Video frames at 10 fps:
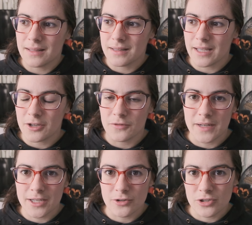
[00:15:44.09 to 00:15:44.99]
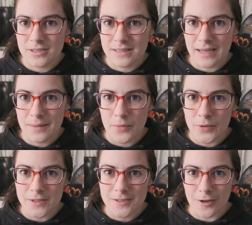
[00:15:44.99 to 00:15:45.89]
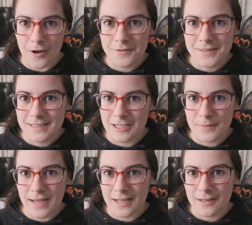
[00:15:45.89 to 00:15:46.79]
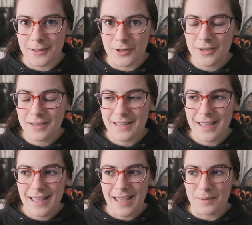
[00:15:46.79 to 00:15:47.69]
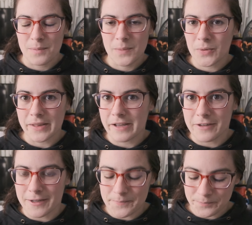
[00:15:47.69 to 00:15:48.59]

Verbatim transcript: like your video just like a more soft cinematic look and people love it.